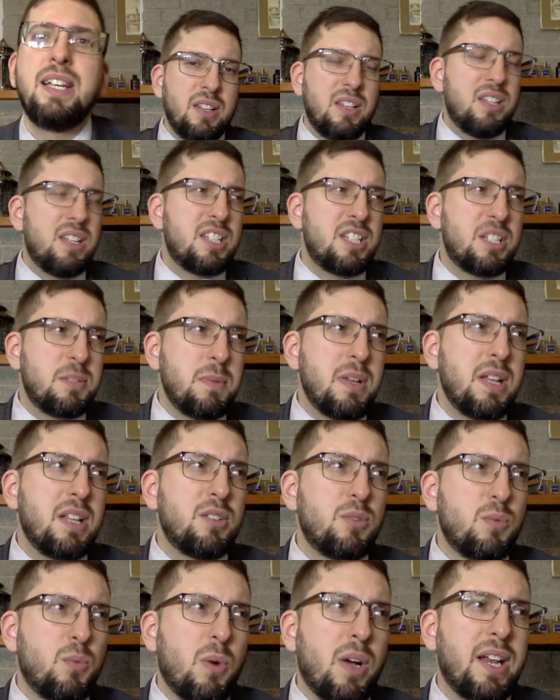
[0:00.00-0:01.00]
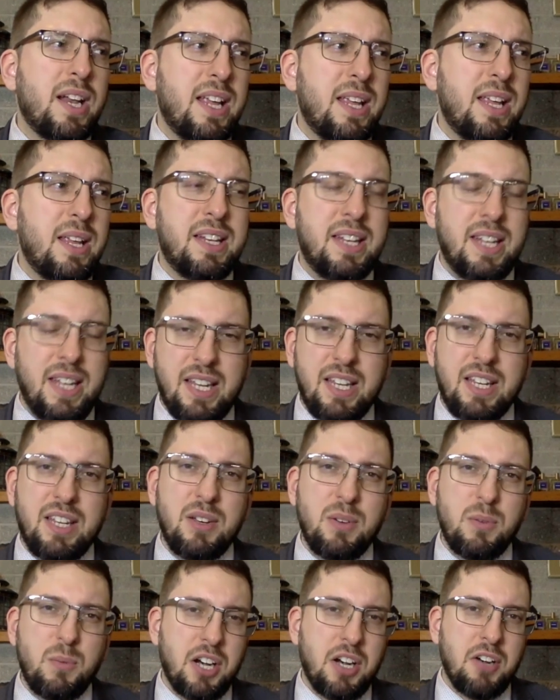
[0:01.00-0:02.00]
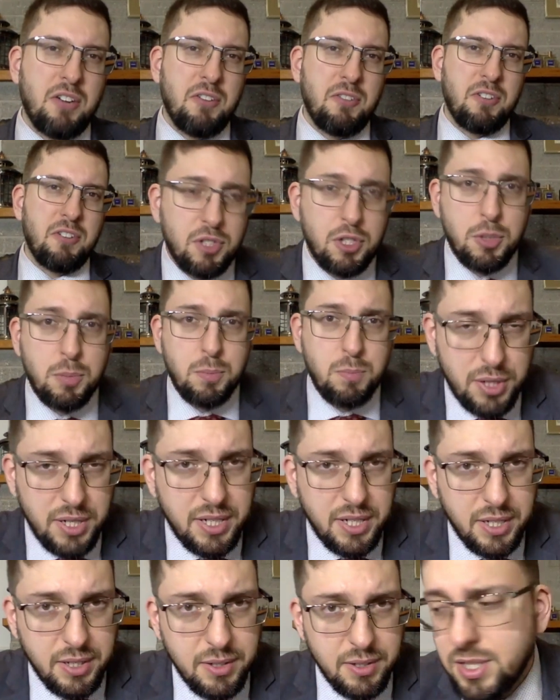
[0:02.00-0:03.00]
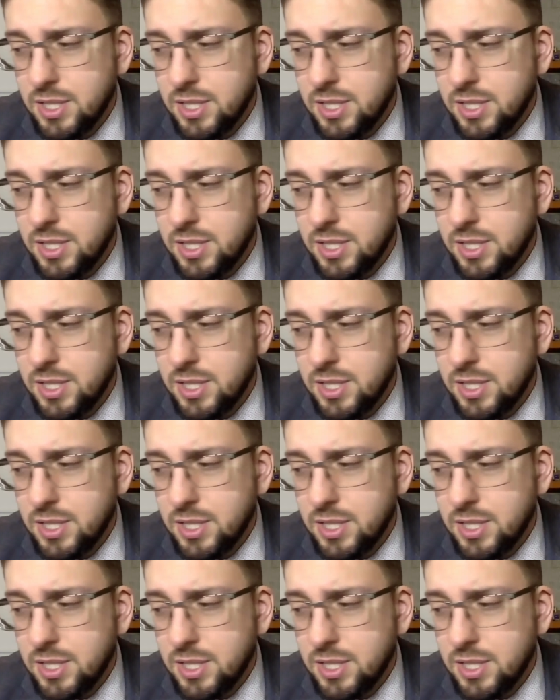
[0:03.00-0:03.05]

It smells what I think of spring.